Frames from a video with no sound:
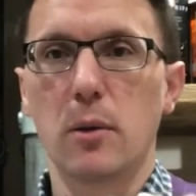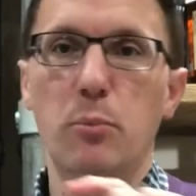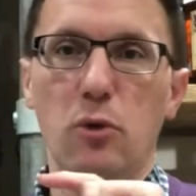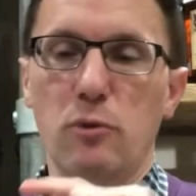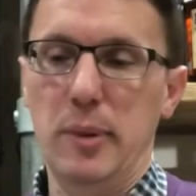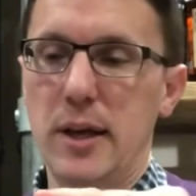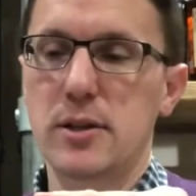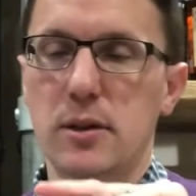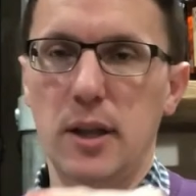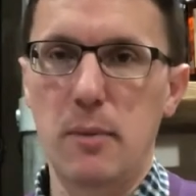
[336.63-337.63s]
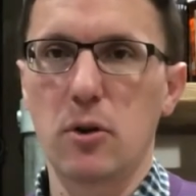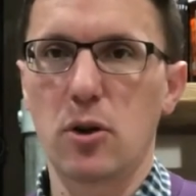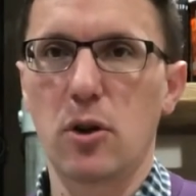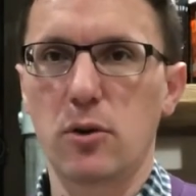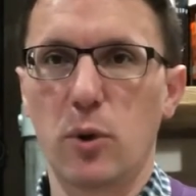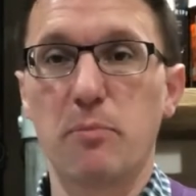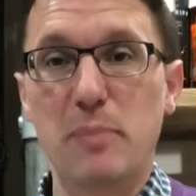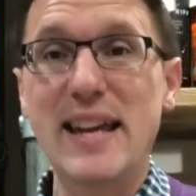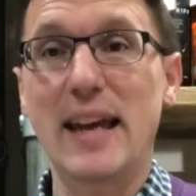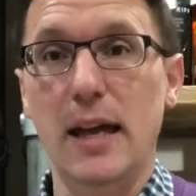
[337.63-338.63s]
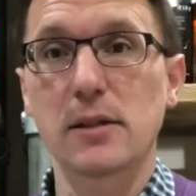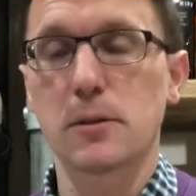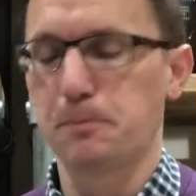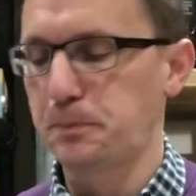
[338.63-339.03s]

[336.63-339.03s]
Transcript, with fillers: but replaced the lemon curd with pecans.